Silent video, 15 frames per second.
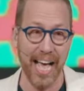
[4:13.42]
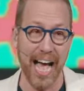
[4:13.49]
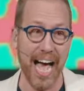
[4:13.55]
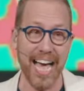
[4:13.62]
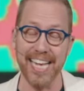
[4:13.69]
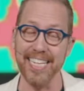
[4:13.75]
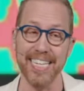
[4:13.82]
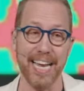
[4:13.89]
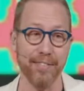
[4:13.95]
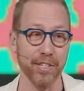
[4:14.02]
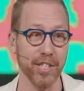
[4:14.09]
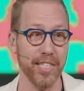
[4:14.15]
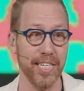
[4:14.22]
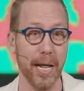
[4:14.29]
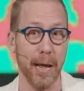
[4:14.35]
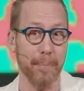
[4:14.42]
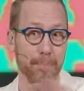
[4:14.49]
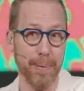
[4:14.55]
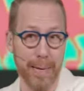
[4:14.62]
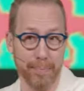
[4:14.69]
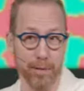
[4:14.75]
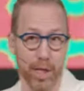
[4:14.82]
I had never seen a
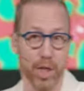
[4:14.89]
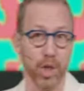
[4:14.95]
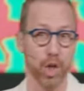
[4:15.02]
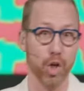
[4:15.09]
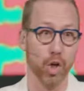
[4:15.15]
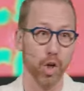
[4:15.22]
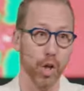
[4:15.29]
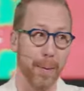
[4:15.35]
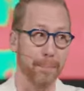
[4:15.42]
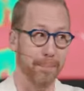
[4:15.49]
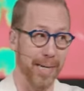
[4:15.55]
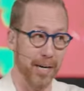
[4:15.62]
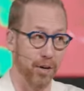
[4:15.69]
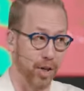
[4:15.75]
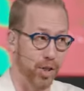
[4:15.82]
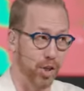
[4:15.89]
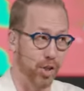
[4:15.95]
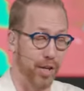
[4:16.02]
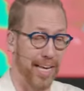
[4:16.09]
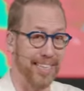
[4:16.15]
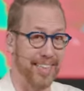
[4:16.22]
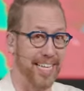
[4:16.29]
biblical miracle
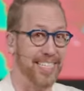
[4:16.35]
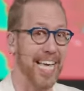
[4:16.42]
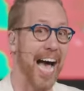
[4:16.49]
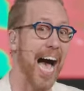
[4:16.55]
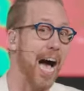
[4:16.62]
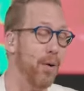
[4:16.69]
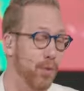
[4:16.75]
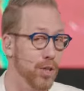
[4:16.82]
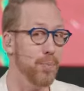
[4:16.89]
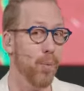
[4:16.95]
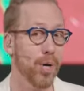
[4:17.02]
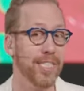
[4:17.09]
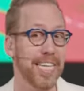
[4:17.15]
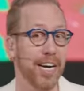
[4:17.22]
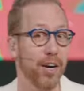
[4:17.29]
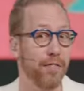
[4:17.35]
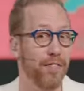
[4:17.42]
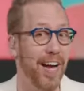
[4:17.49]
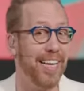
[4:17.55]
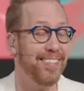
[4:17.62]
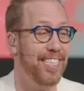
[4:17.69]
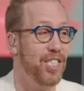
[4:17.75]
like this. I was more
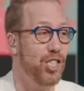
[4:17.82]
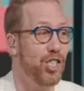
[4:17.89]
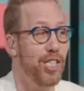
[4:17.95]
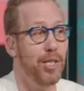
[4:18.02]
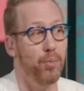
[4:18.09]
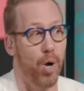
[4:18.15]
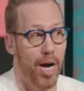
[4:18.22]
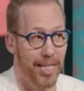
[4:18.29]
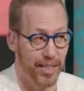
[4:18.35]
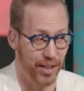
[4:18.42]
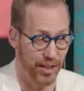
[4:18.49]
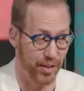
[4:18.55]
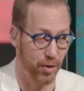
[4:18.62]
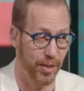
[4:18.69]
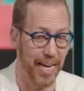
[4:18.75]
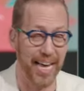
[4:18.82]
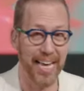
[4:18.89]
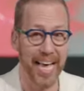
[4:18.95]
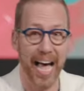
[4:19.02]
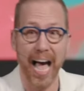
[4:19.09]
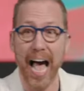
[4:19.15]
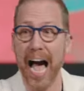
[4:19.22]
terrified than she was, okay?
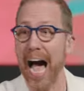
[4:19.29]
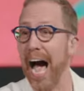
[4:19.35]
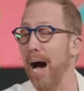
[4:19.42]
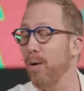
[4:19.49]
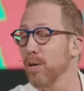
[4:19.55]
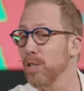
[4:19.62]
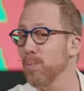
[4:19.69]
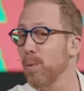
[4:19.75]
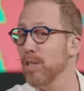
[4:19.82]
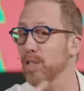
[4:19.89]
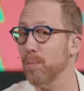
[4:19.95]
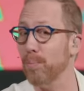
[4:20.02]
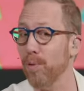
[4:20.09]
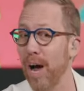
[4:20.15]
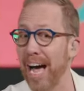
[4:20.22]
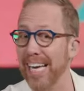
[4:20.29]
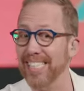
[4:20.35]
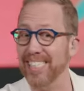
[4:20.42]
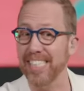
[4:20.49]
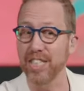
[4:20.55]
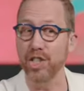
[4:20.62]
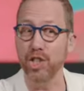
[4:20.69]
I was more
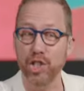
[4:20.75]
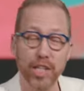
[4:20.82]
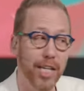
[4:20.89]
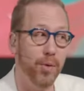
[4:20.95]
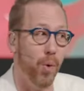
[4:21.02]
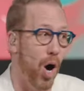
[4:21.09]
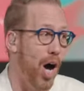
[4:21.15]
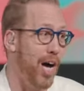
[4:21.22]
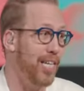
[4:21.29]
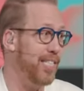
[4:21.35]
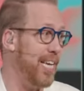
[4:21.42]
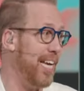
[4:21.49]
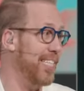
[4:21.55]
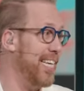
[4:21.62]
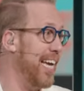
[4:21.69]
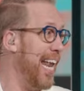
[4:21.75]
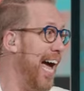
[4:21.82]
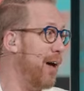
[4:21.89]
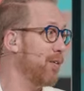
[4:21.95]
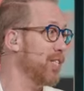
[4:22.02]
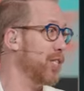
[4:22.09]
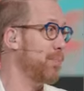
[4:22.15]
surprised than she was, and yet
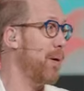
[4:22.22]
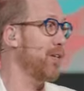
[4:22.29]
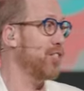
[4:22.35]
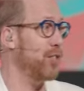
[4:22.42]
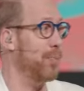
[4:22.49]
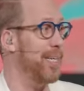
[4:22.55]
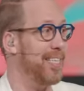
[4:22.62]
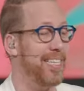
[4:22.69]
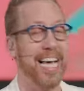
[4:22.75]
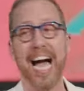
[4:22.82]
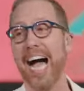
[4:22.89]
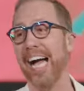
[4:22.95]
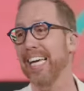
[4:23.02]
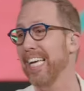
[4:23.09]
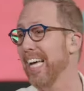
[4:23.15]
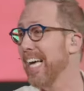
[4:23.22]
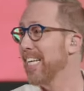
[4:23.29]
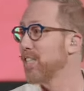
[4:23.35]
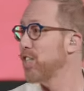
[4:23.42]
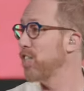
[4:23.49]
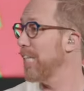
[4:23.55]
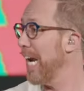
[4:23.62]
I was supposed to be the guy
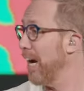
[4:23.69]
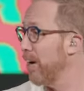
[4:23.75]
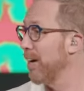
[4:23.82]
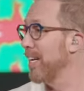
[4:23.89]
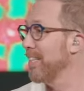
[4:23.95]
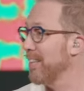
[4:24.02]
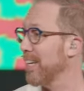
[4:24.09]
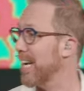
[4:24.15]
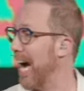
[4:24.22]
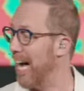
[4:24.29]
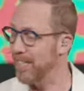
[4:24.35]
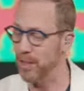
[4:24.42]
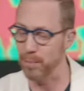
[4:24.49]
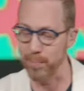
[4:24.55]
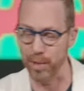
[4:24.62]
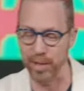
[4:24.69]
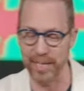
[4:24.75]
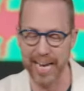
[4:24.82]
sharing the gospel.